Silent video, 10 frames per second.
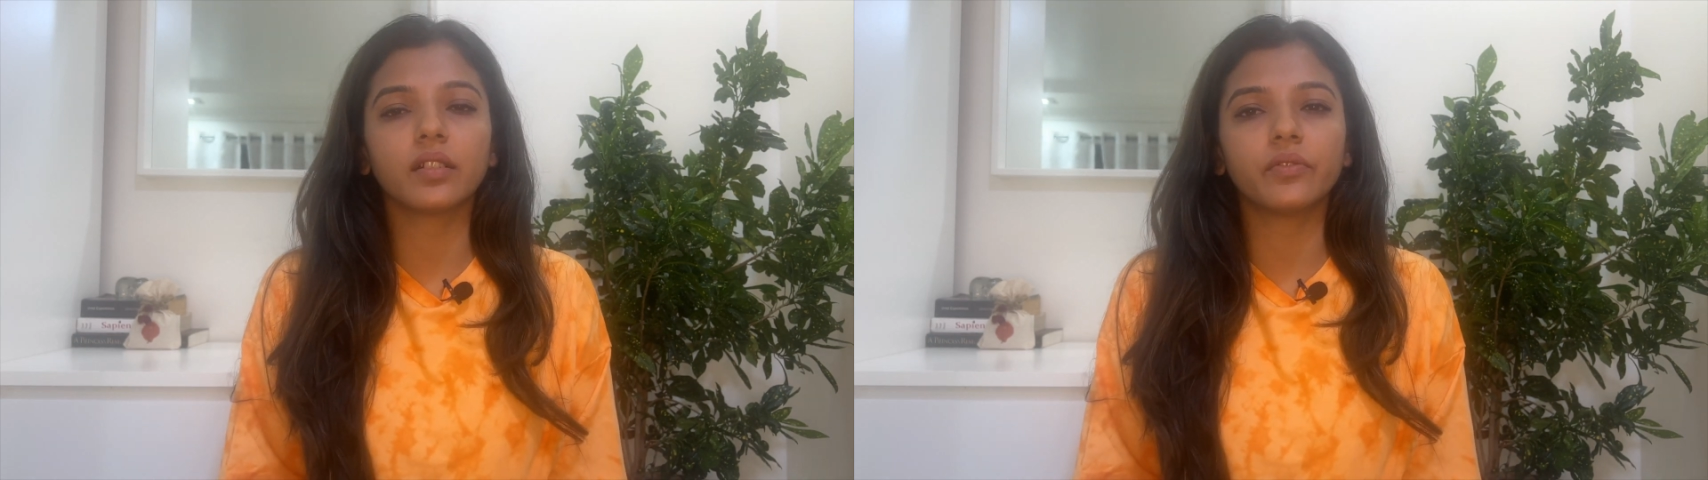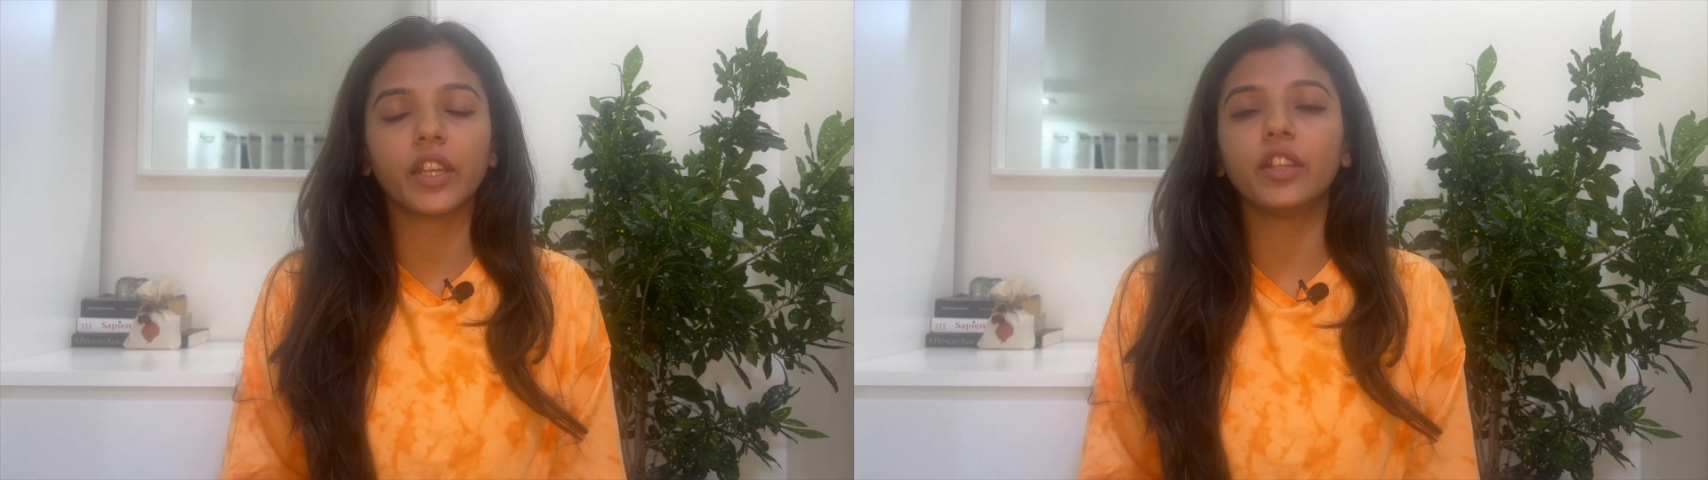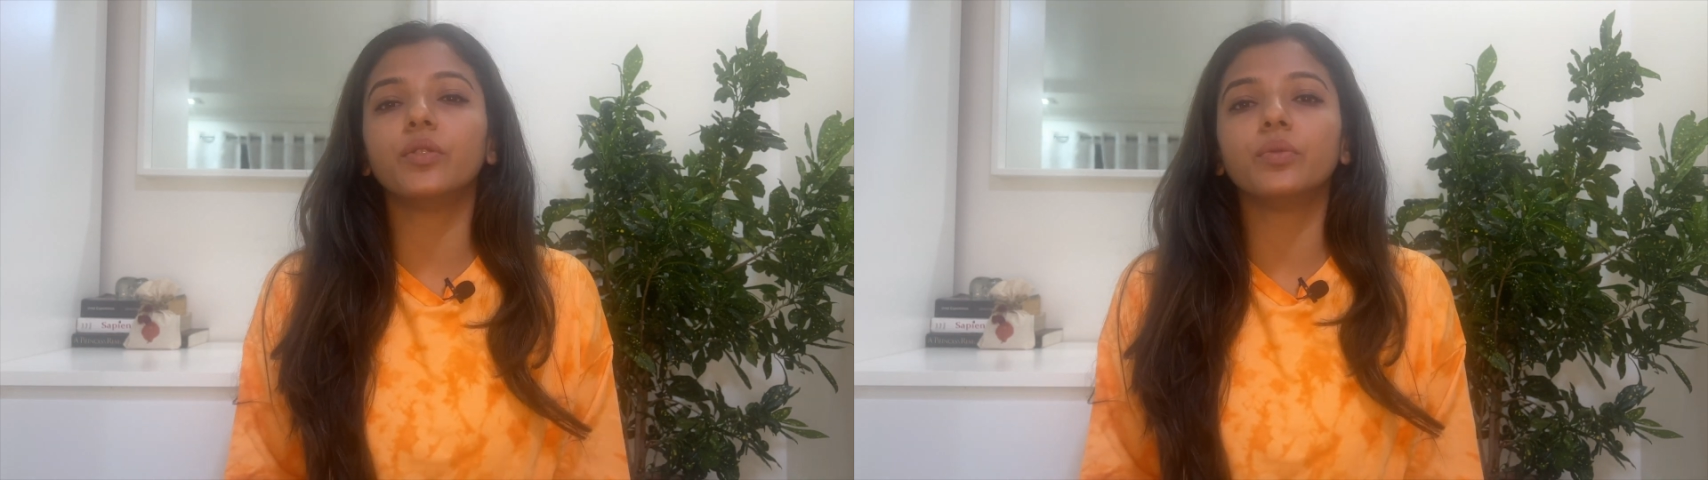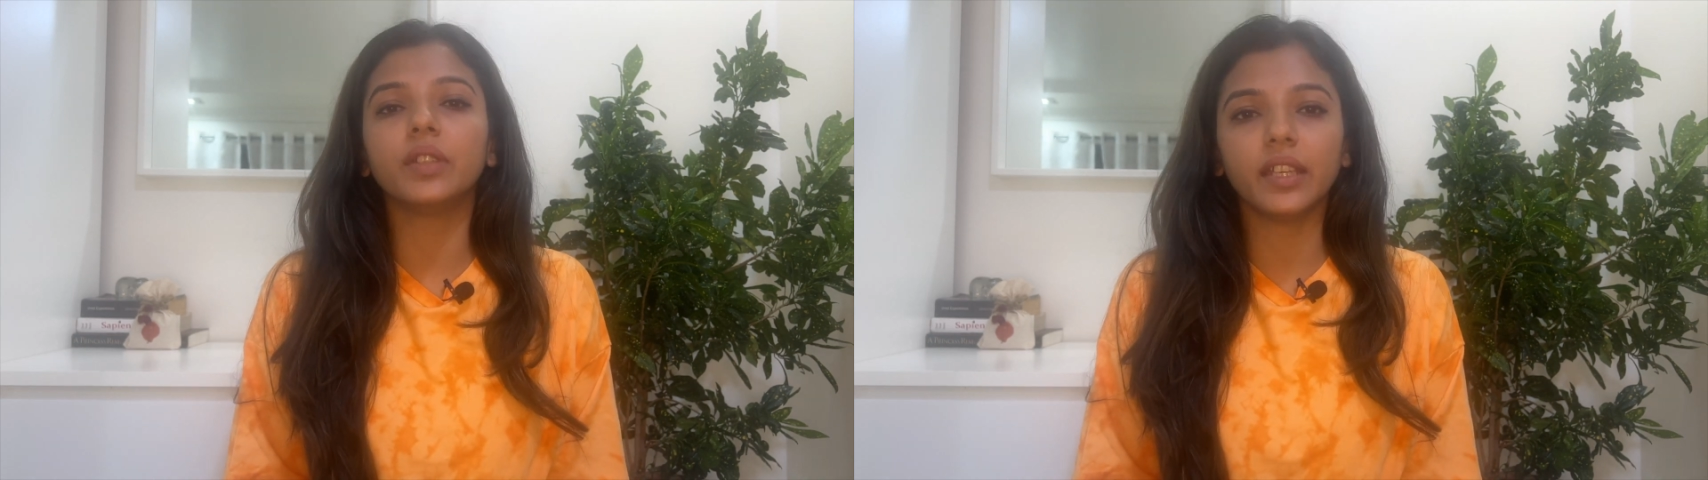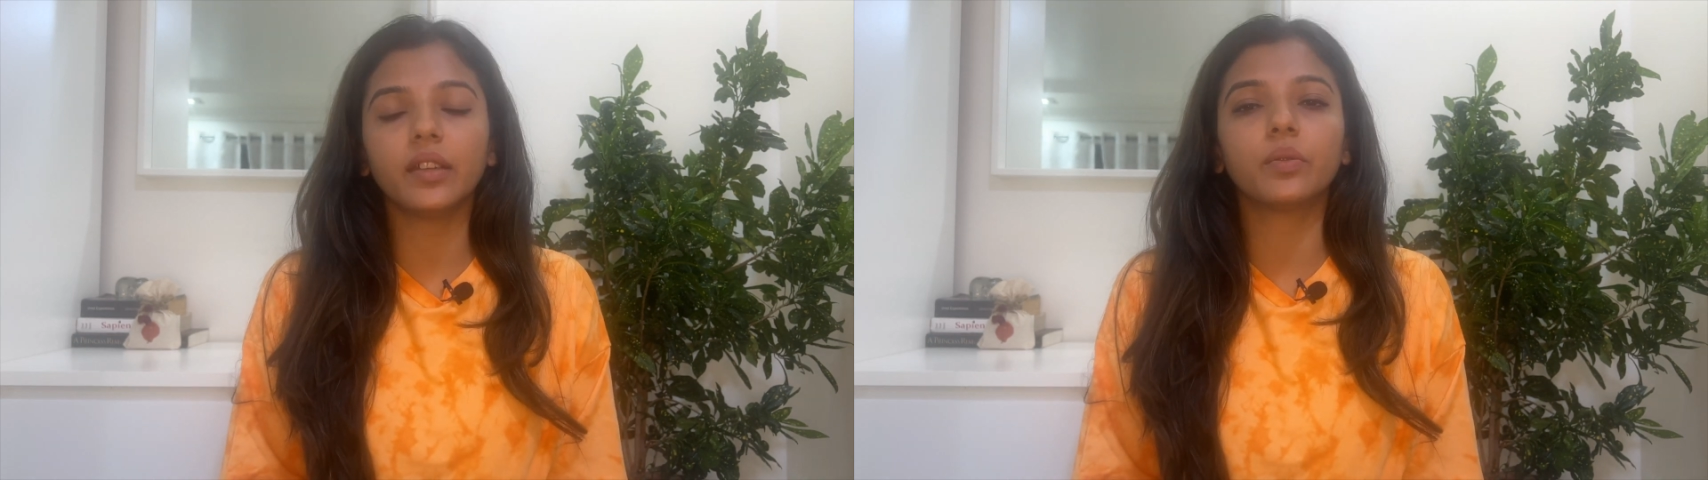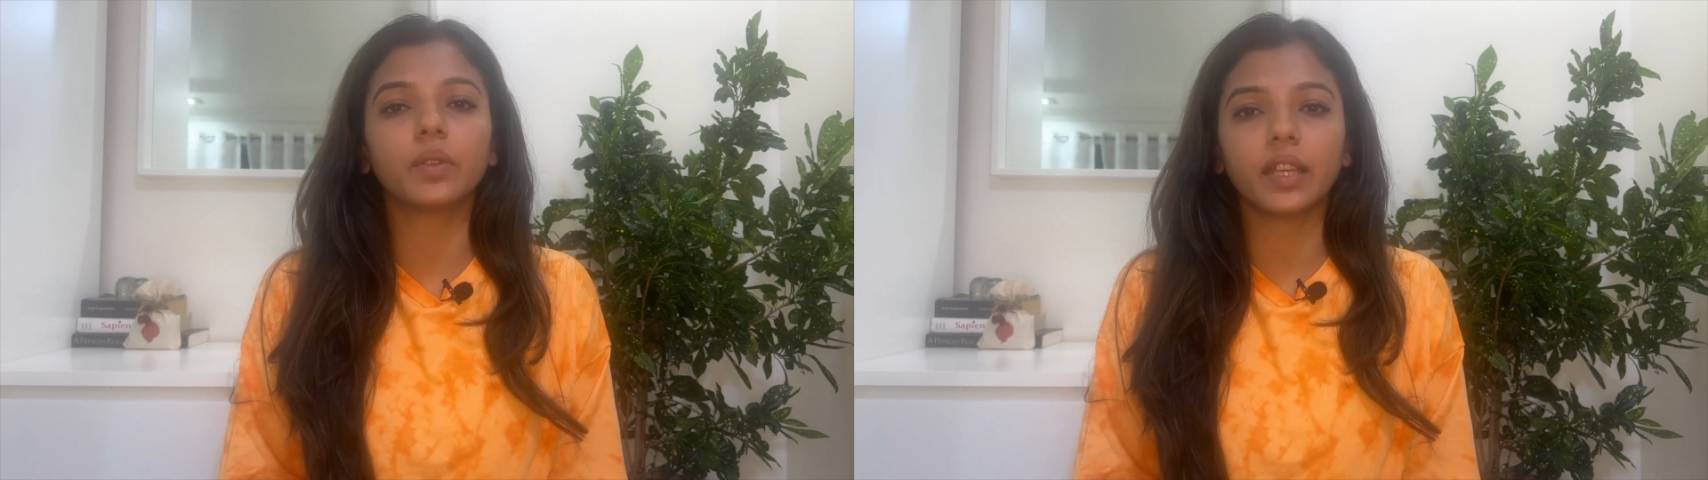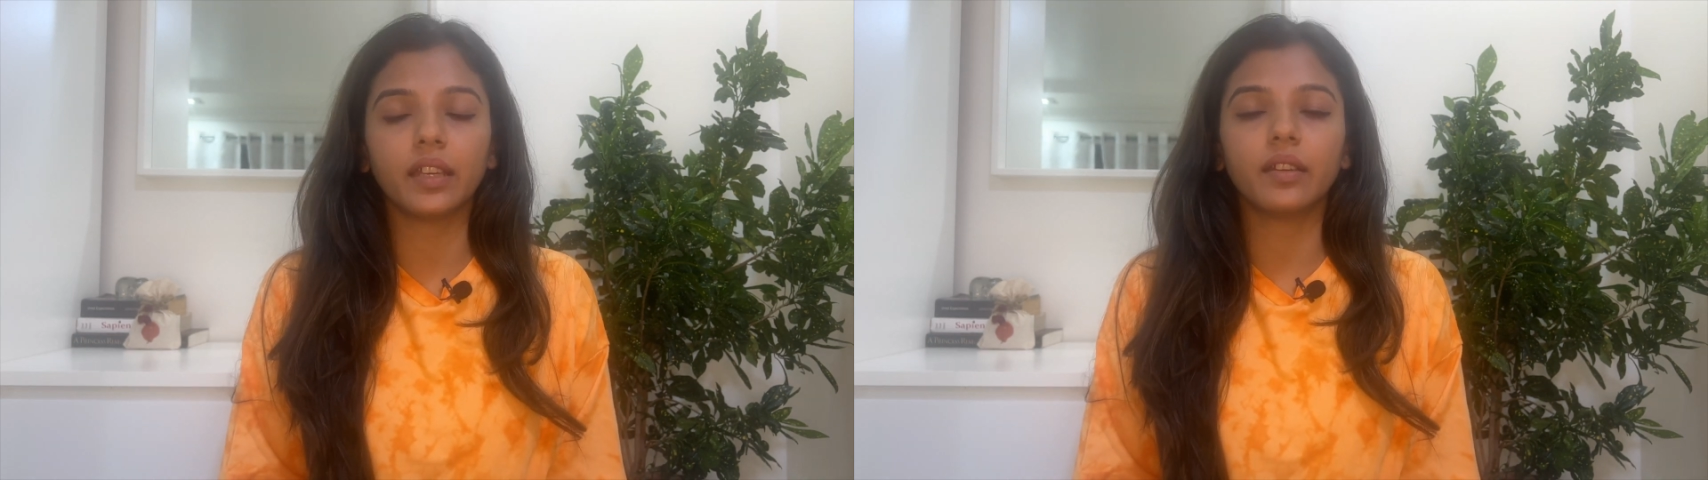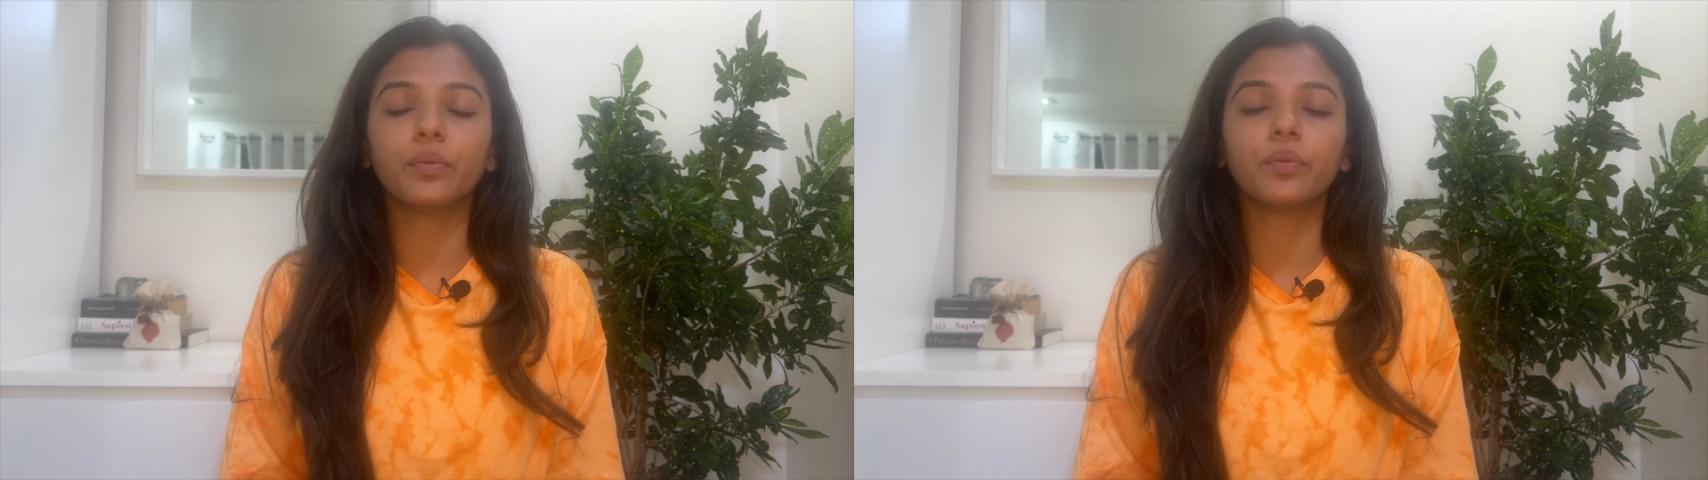a very unique
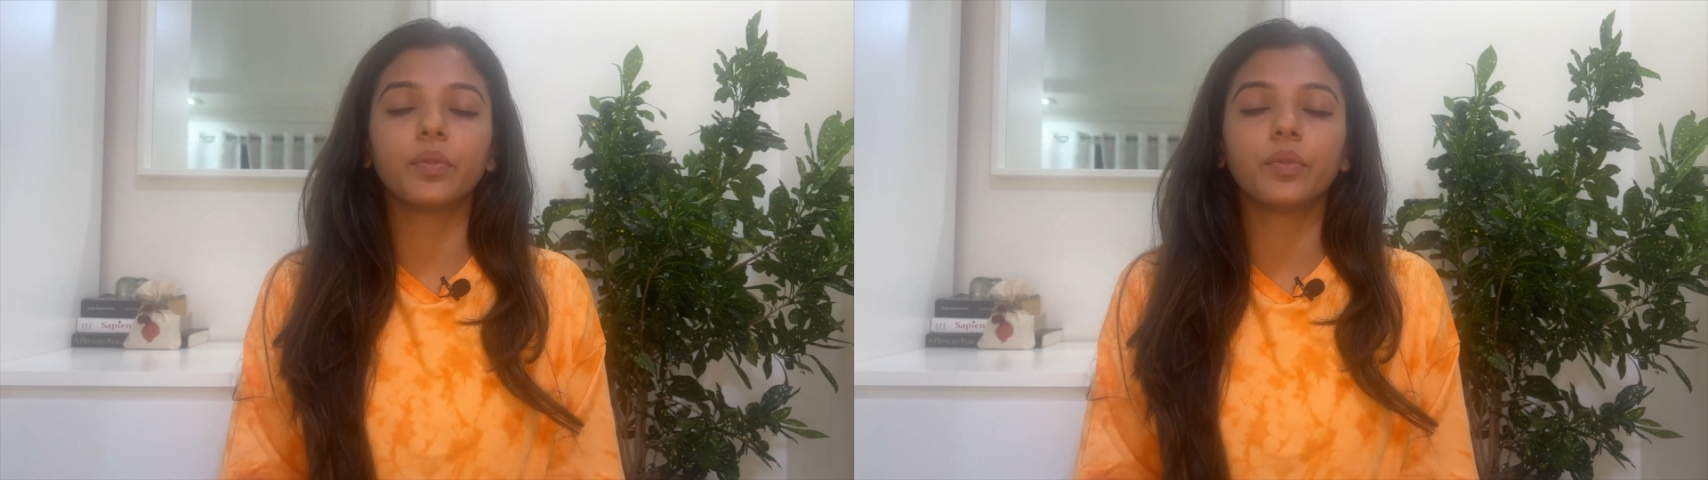way